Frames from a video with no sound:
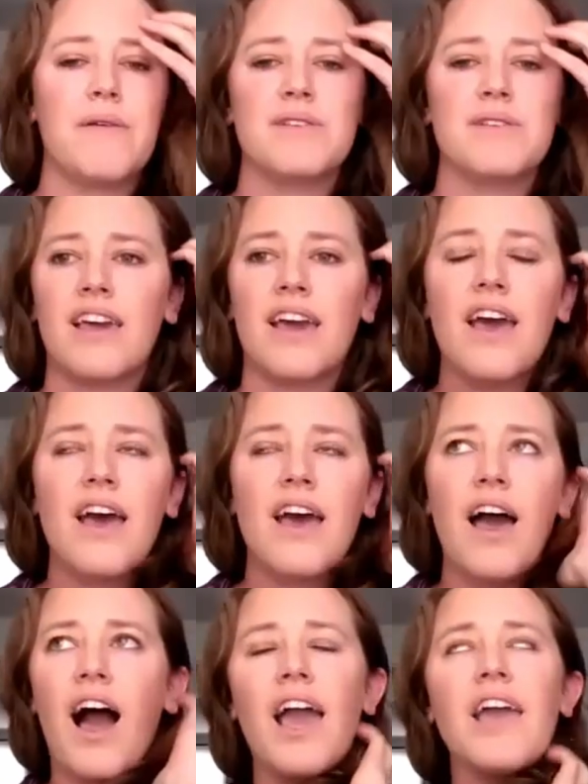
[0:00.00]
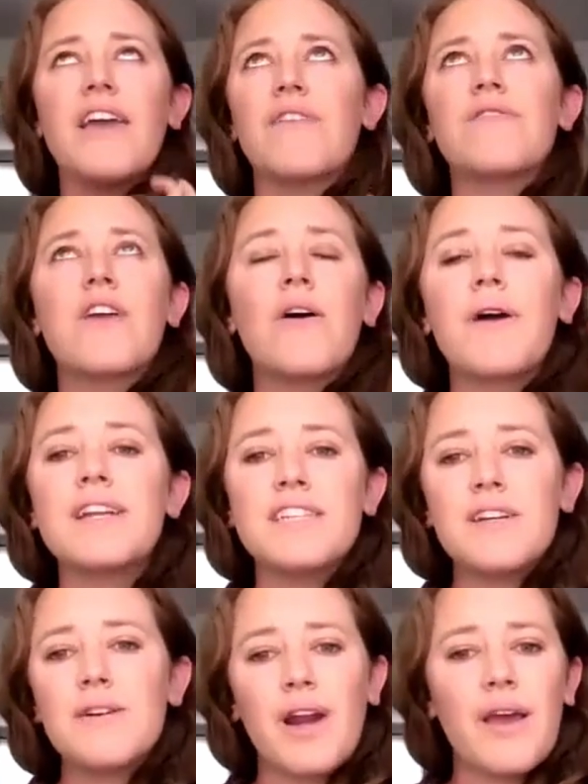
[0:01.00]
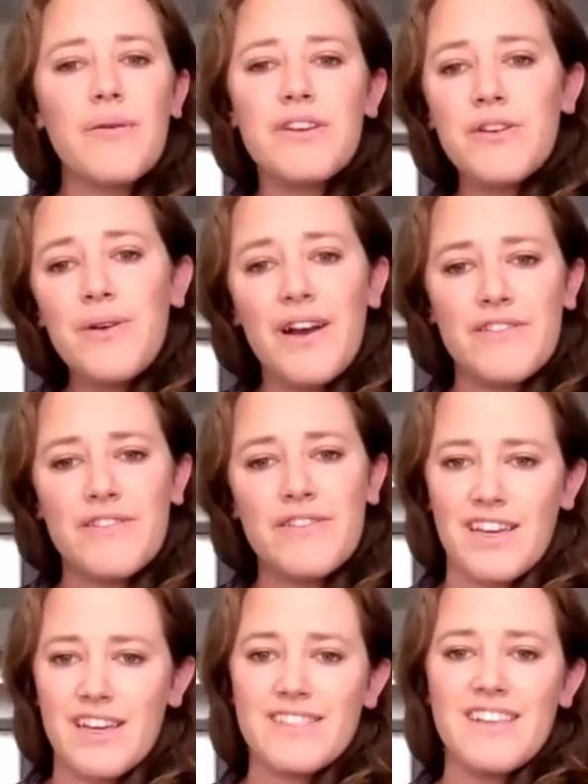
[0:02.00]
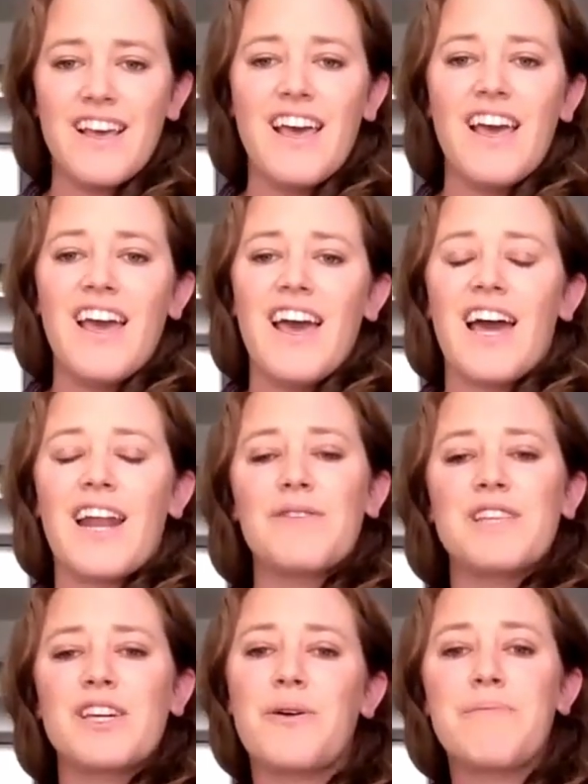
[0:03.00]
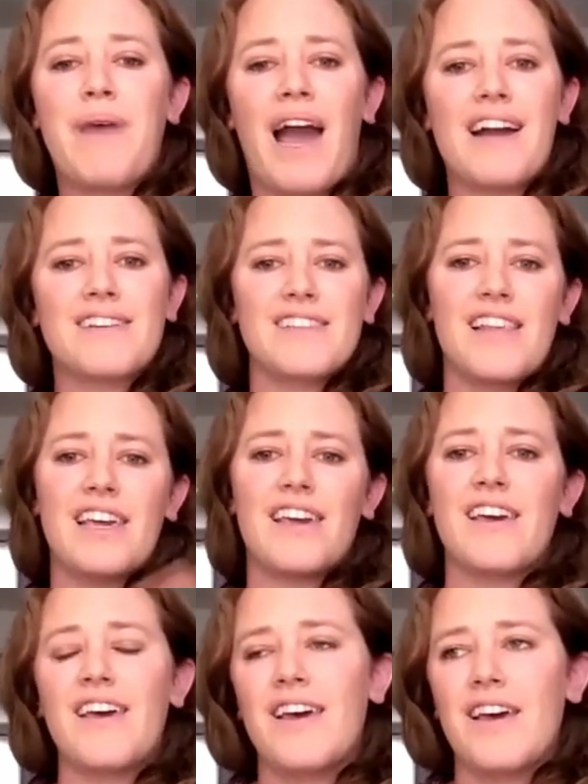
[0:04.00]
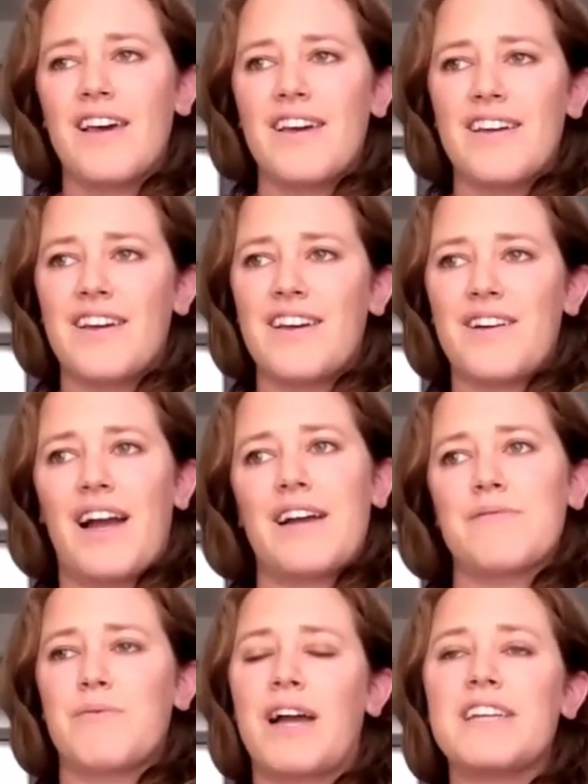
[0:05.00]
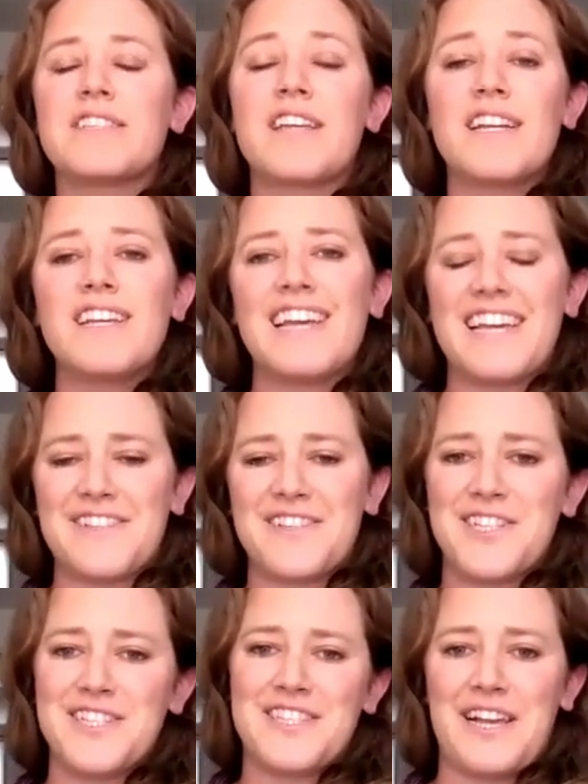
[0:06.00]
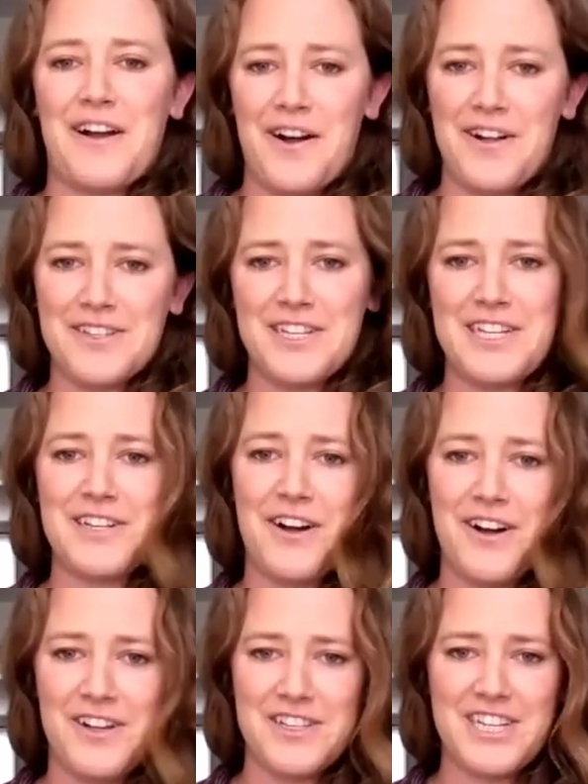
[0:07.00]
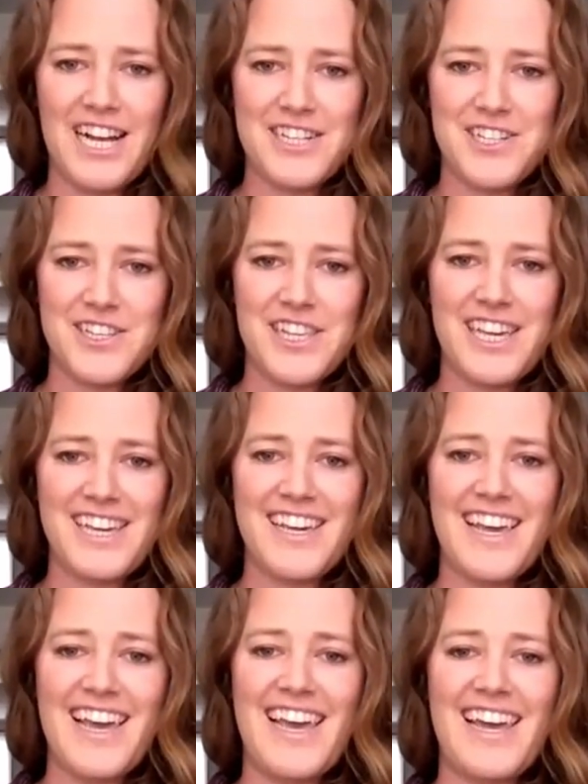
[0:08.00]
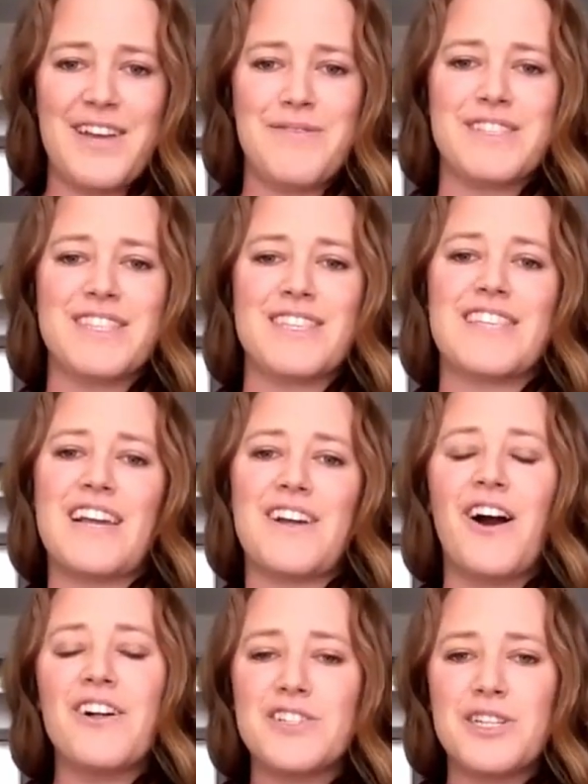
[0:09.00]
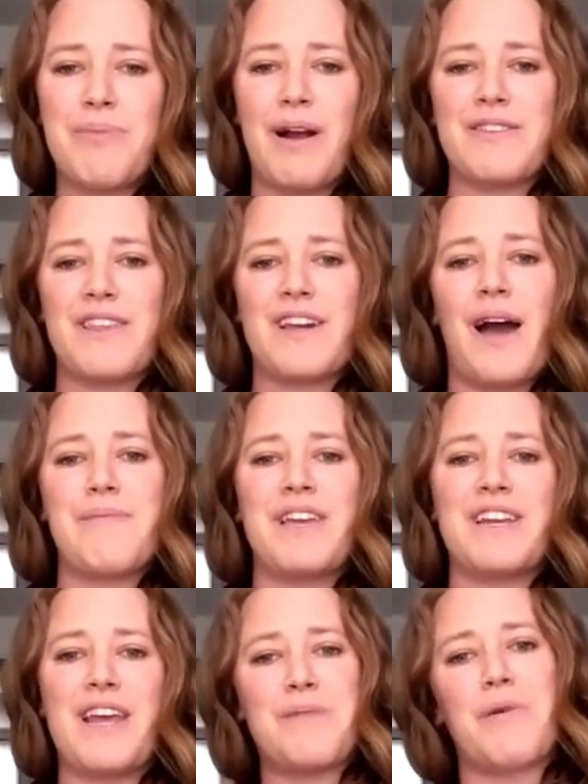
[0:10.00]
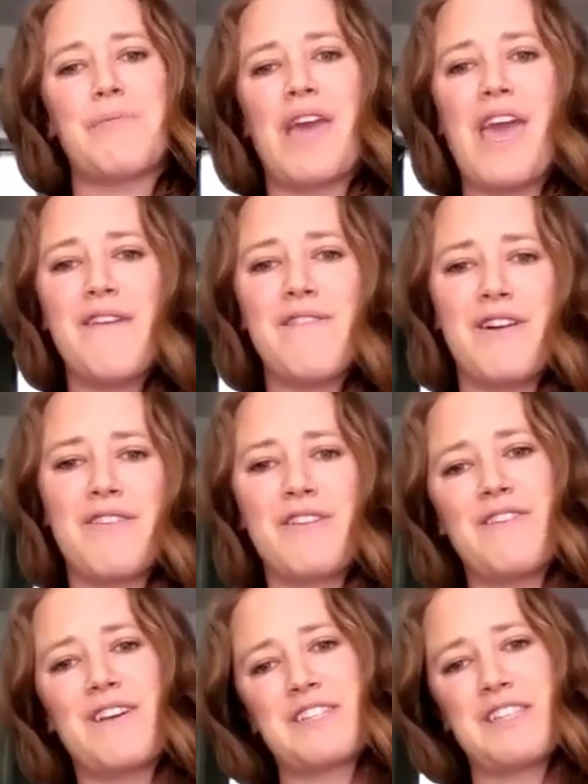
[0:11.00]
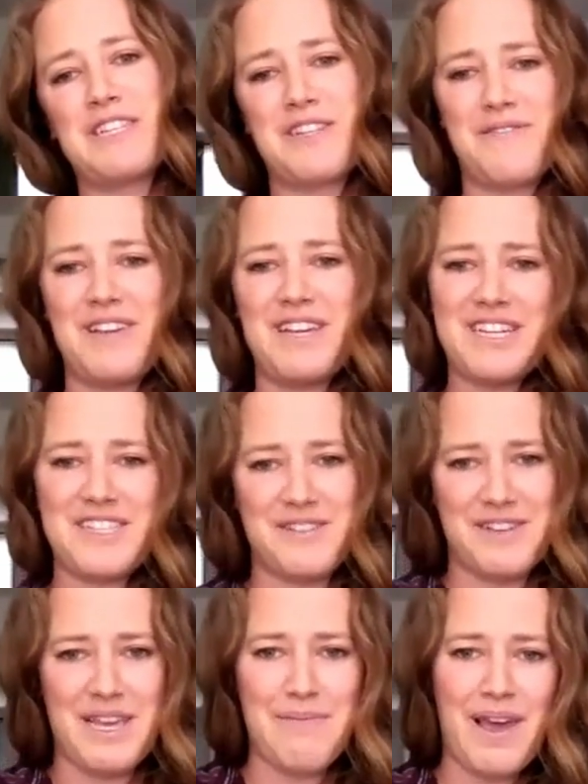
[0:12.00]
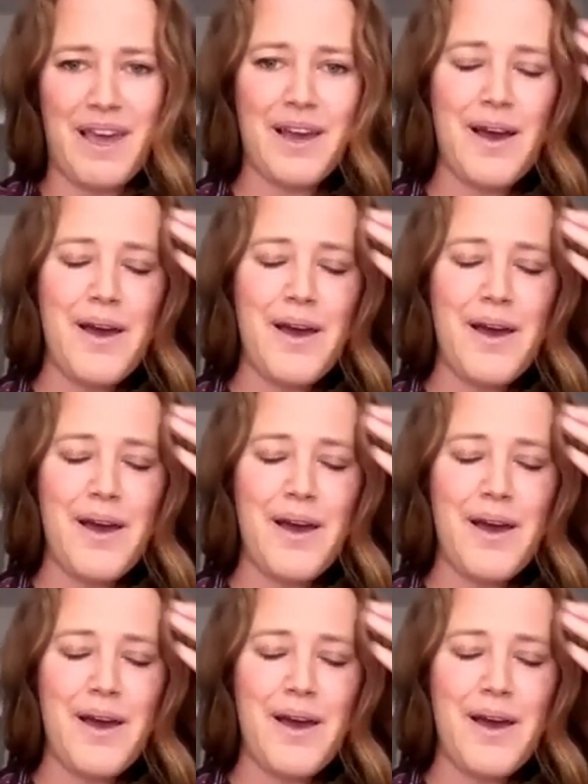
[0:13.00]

was like, I have no idea what I would do after this. And I was like going back to like, I studied English and psychology in college actually. And it was the psychology part that got me into animal behavior that eventually took me into zookeeping.